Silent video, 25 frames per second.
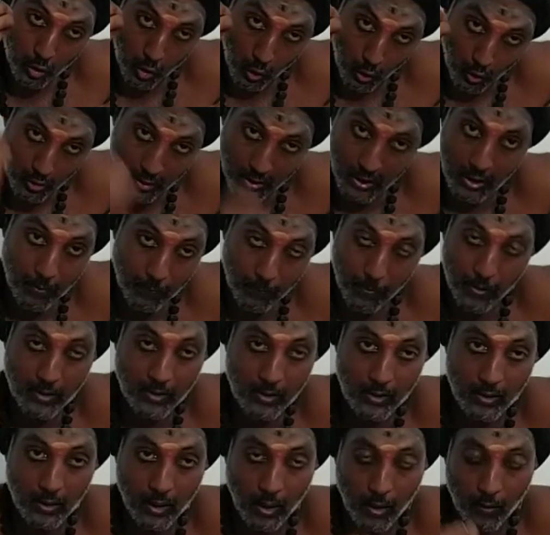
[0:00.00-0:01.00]

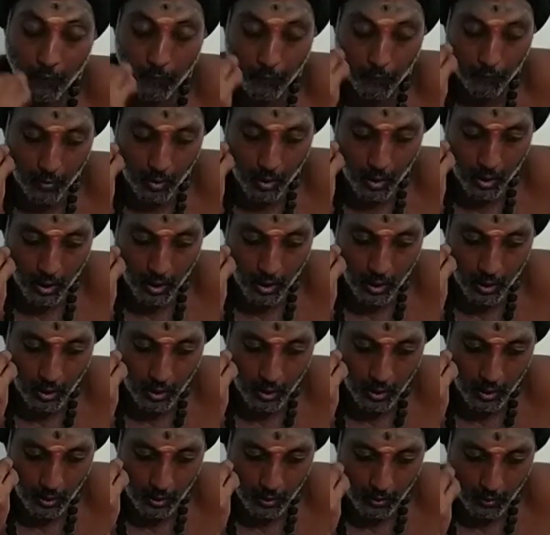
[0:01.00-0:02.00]
1000%
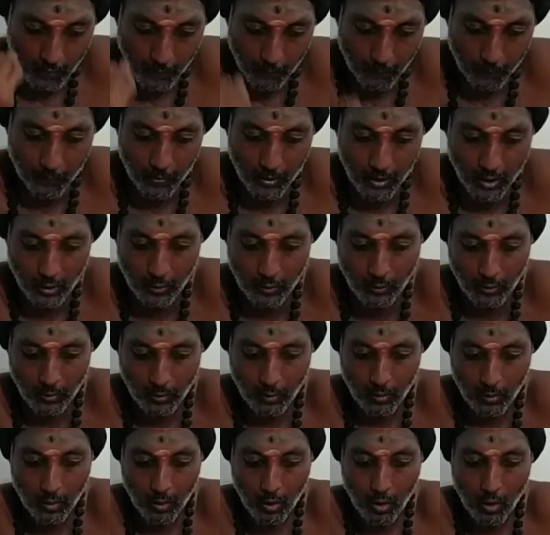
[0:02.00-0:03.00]
of
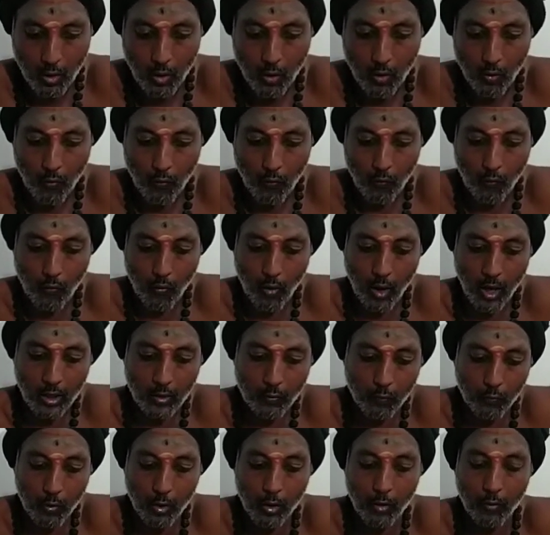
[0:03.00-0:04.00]
believe
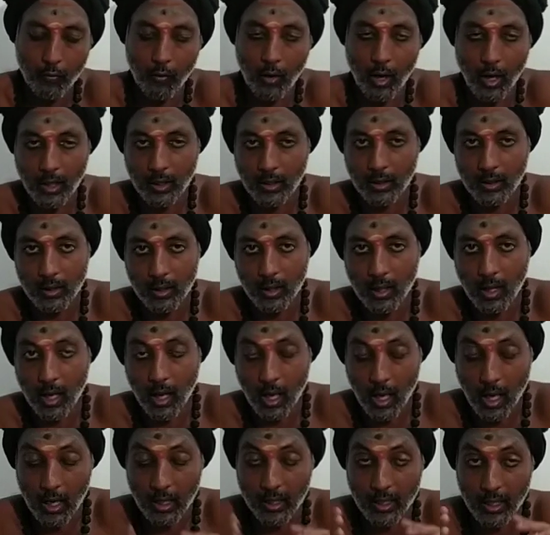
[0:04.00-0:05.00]
what we want
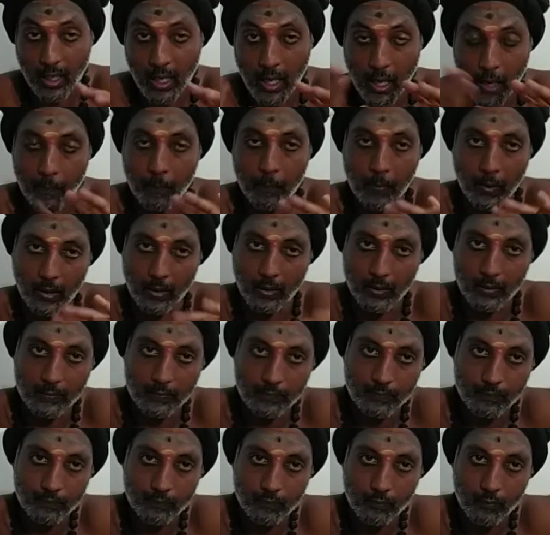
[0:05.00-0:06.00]
already happened.
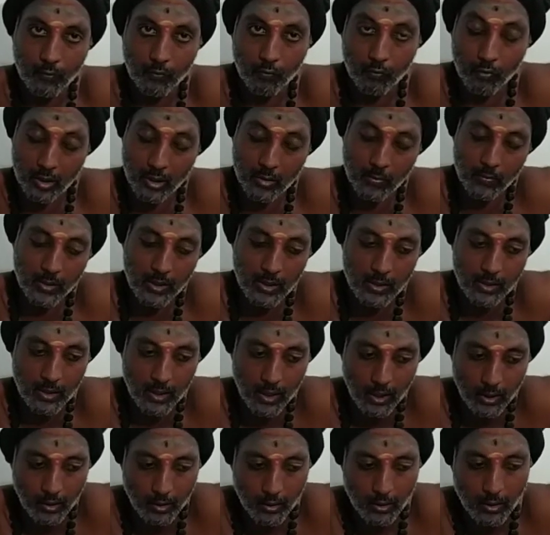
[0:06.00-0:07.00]
Which means
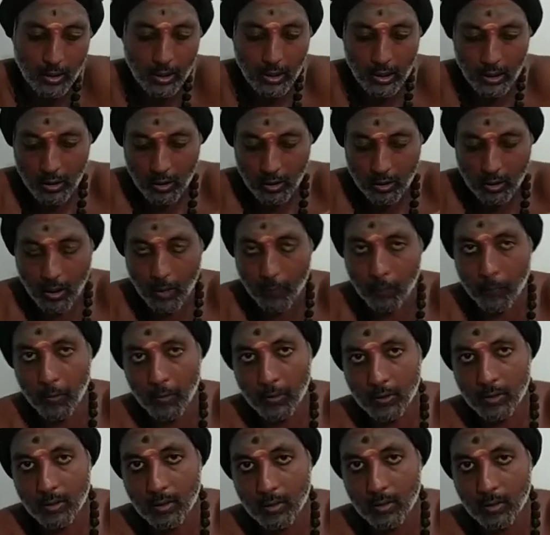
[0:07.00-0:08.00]
that
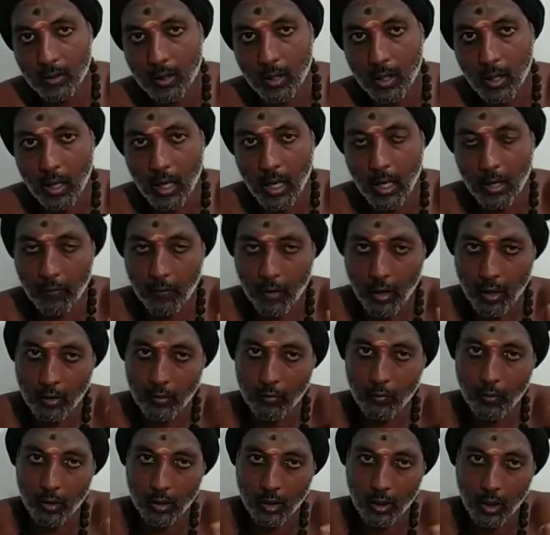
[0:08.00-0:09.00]
suppose I
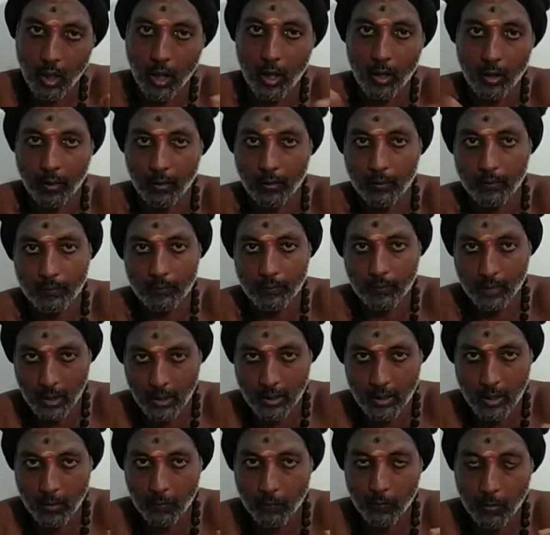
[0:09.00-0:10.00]
want one car.
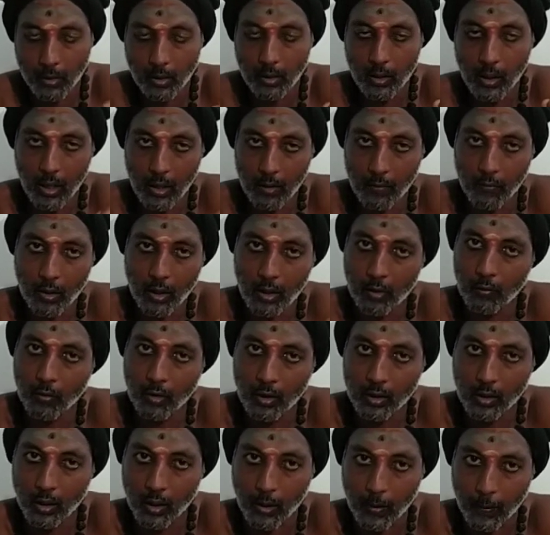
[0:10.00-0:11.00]
Example, I want
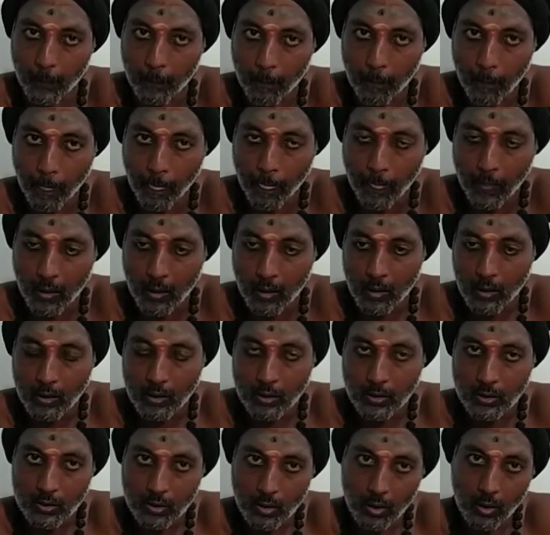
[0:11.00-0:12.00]
one car.
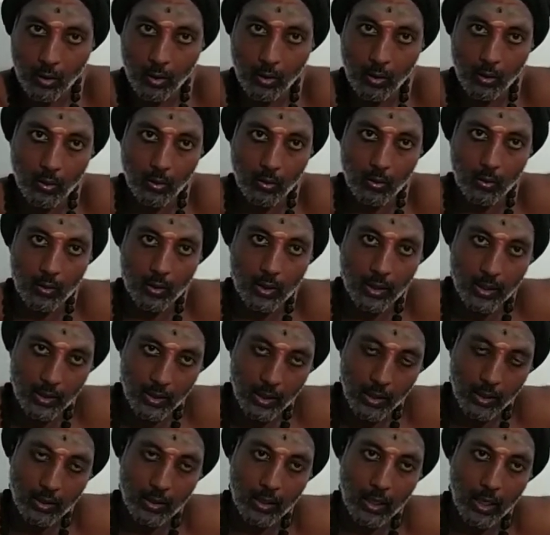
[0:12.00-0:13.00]
So
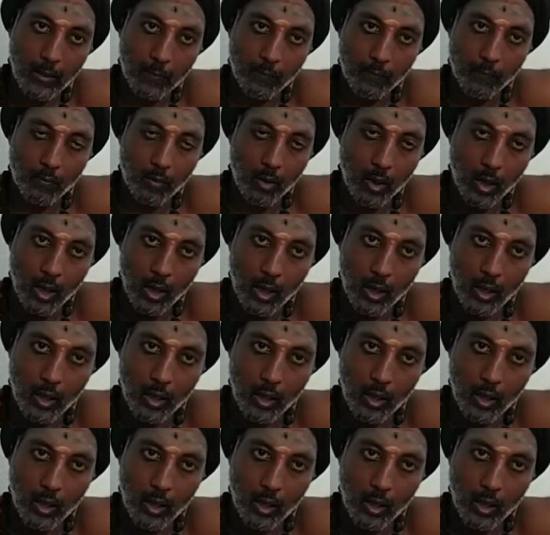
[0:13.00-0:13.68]
in that time